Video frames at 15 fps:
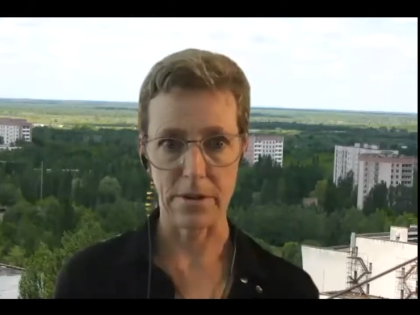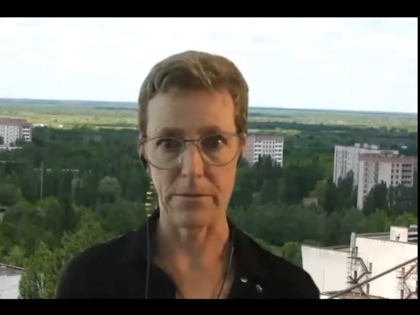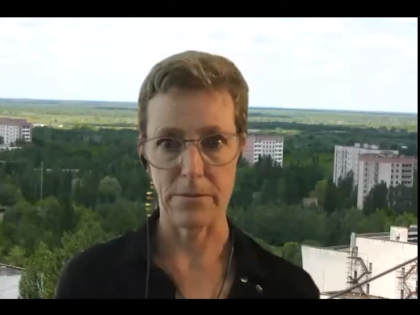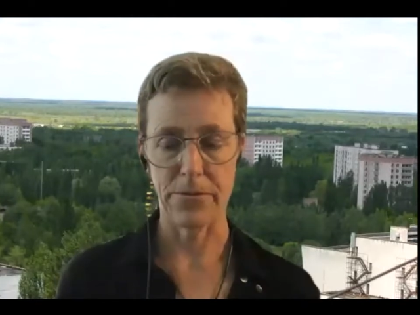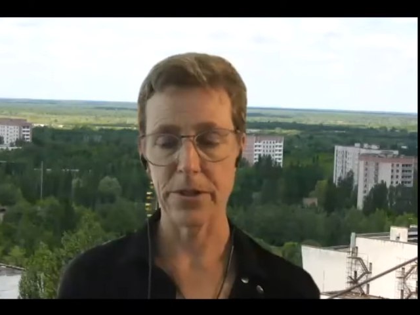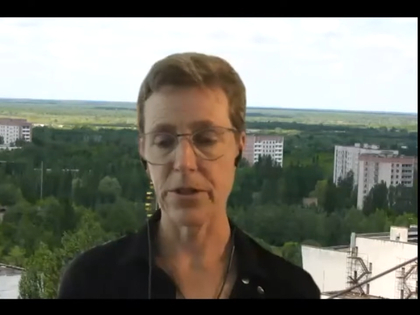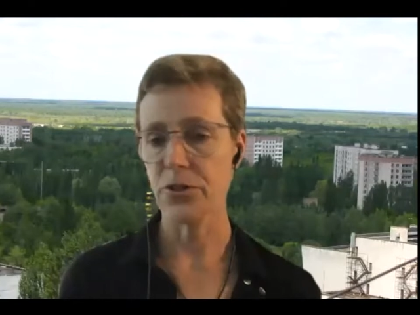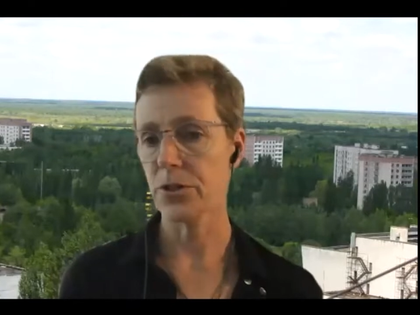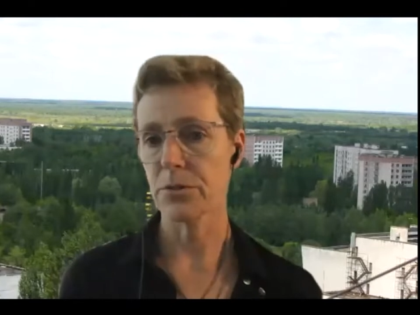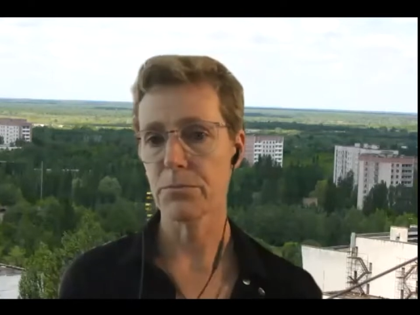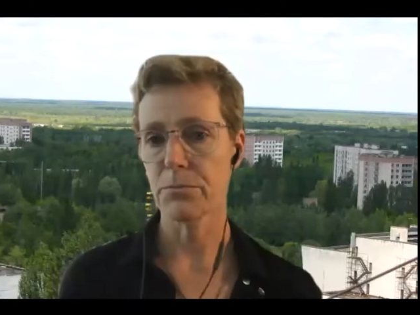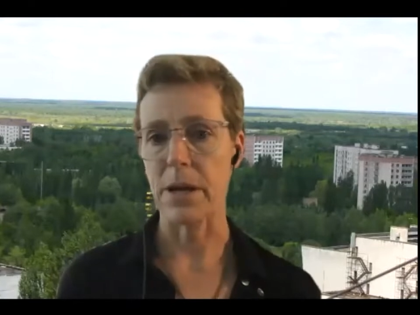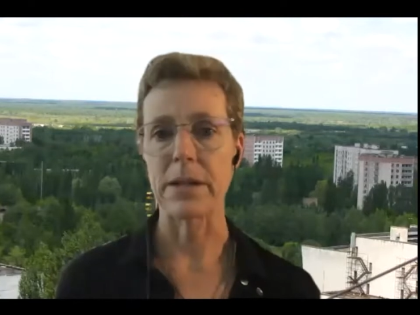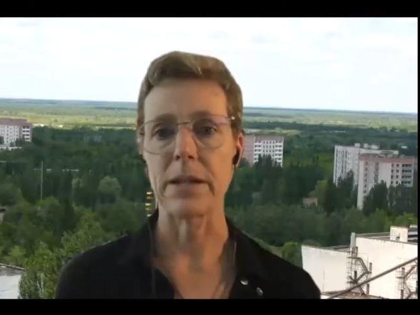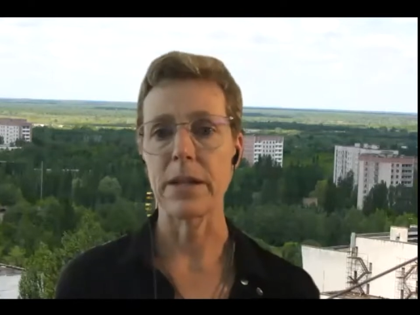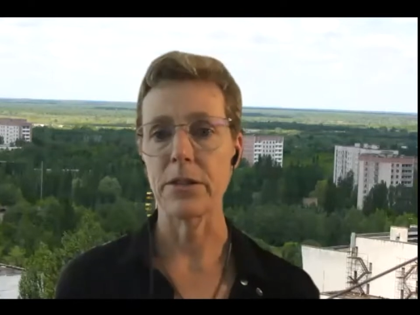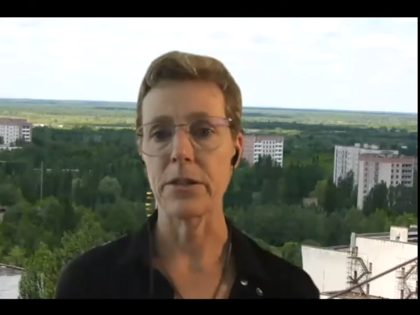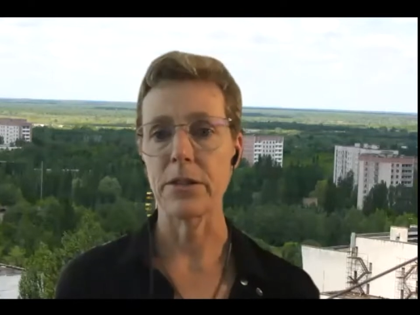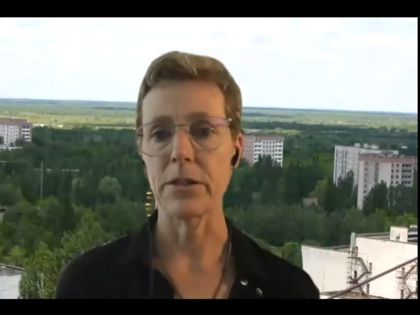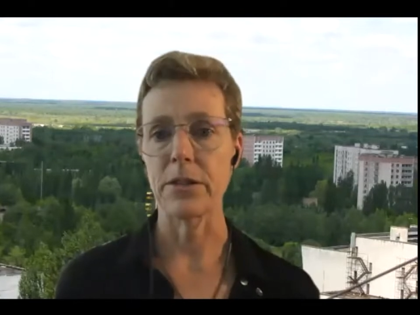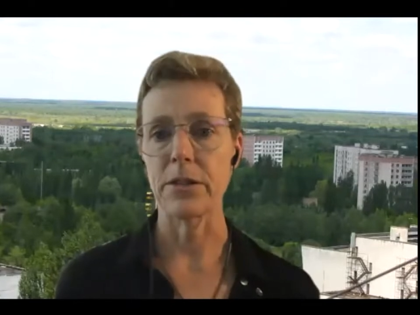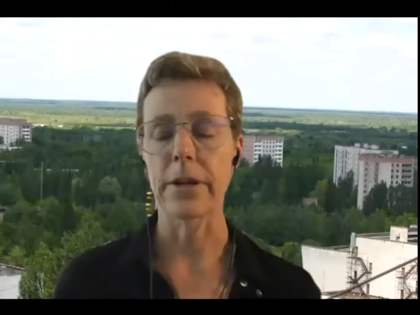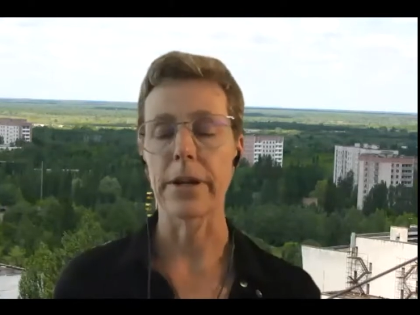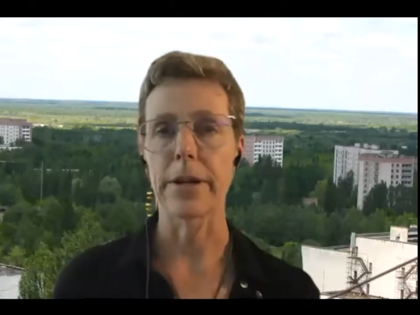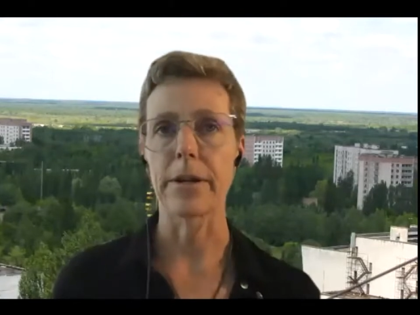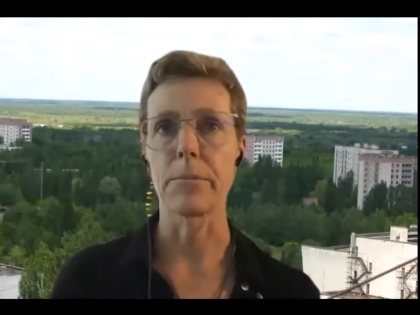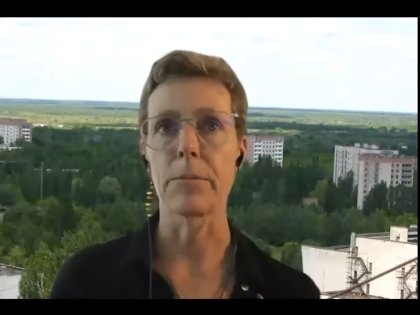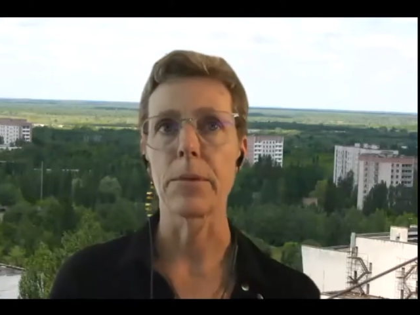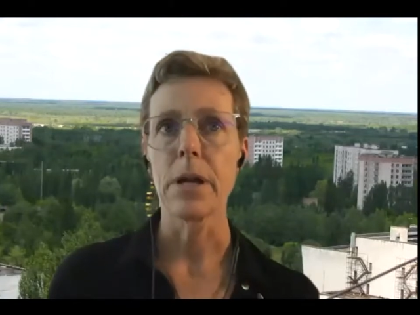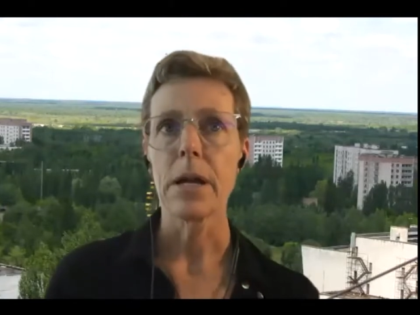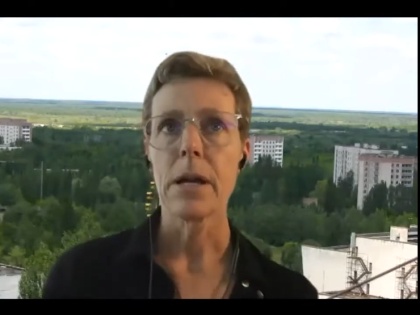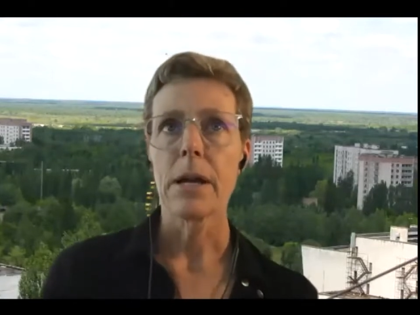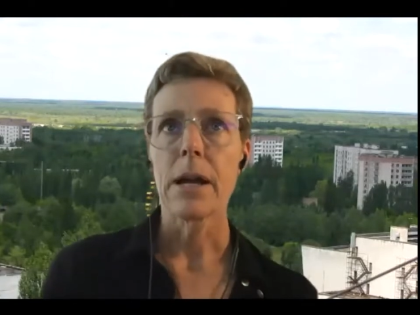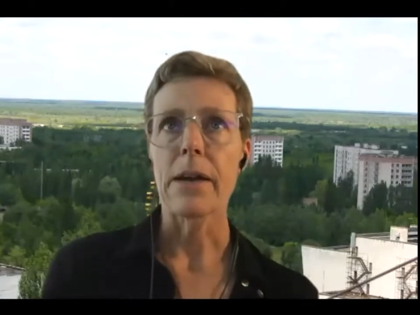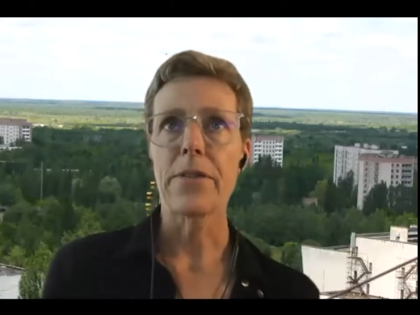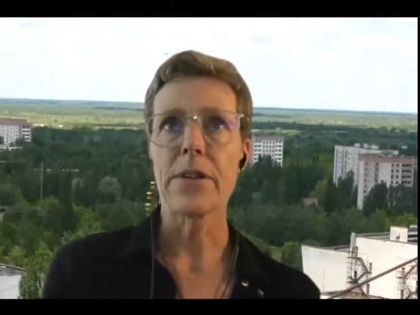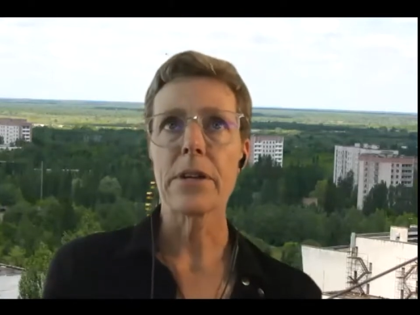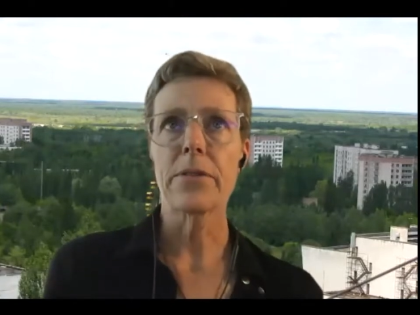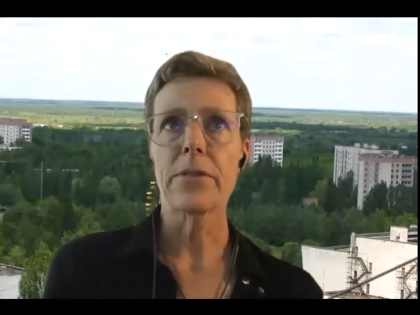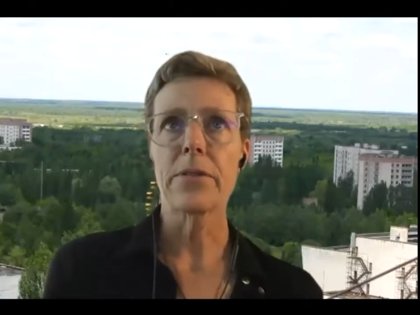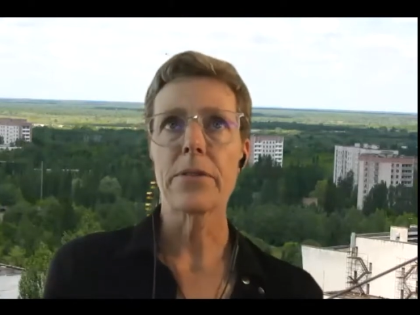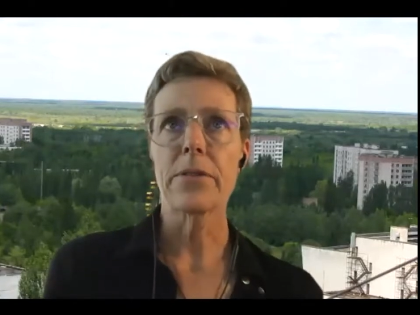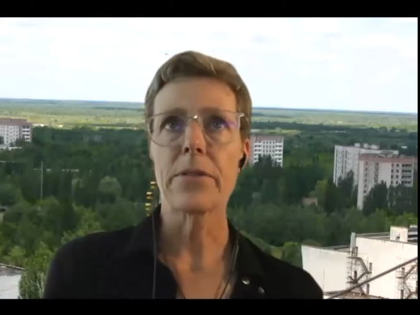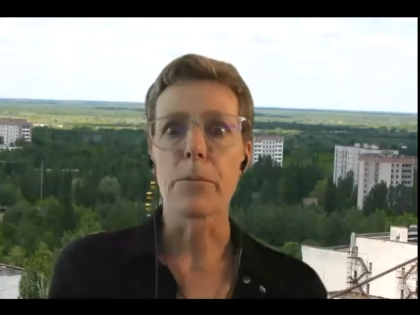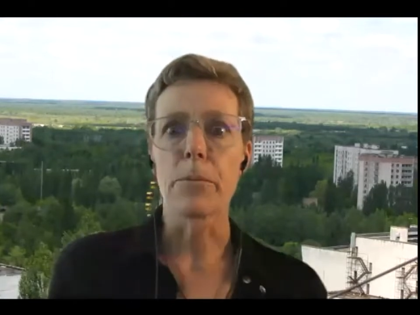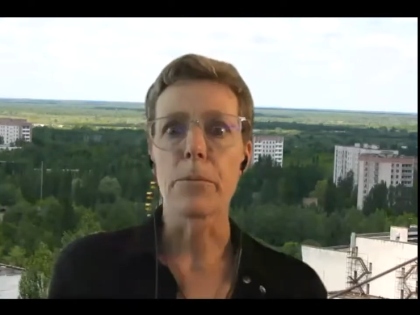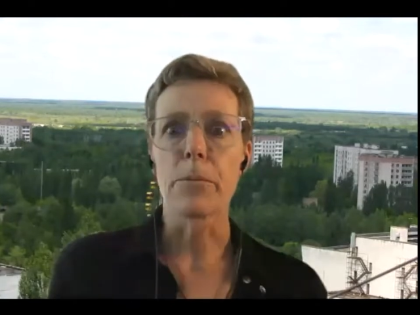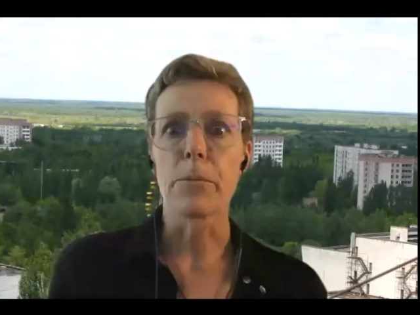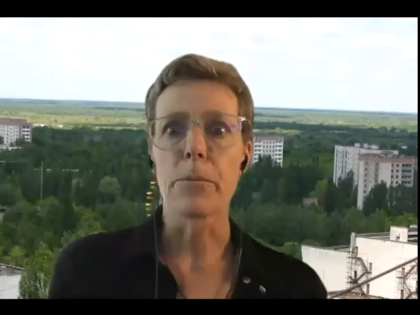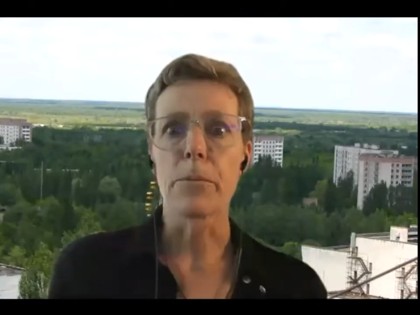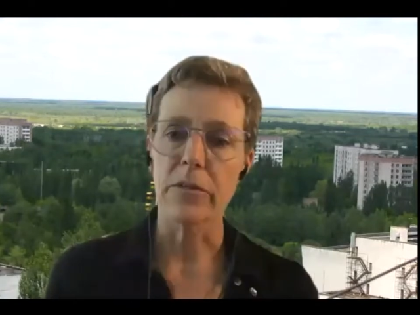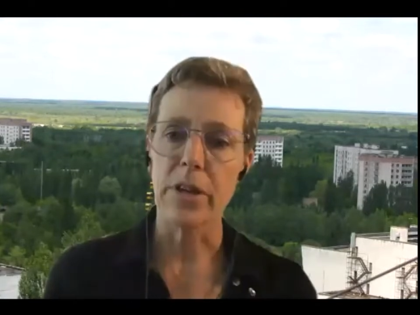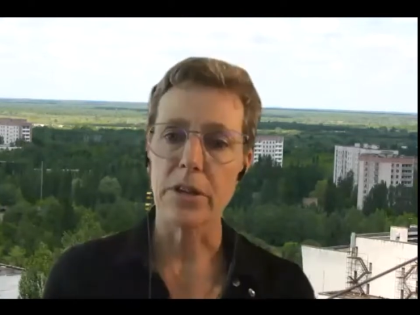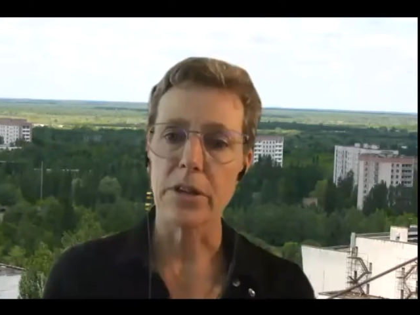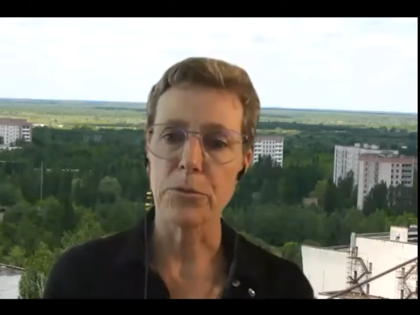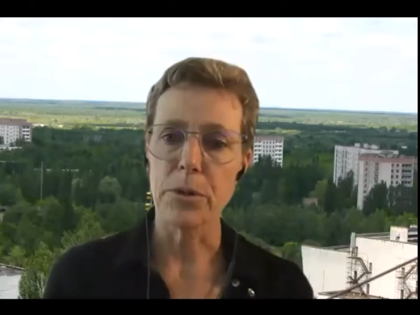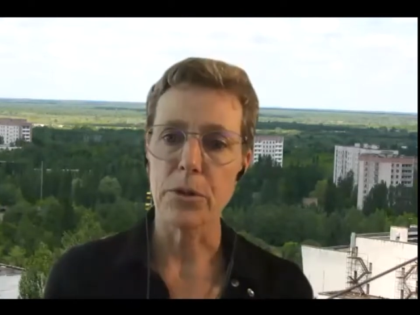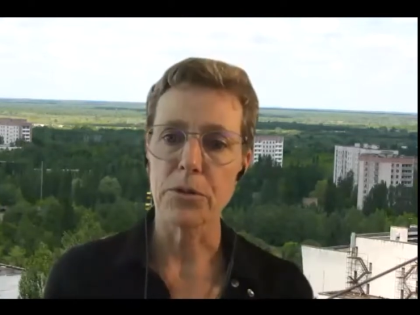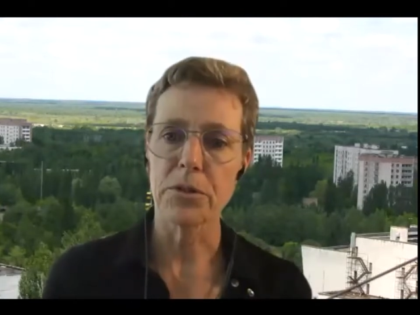fiction by nature. I think the makers of the HBO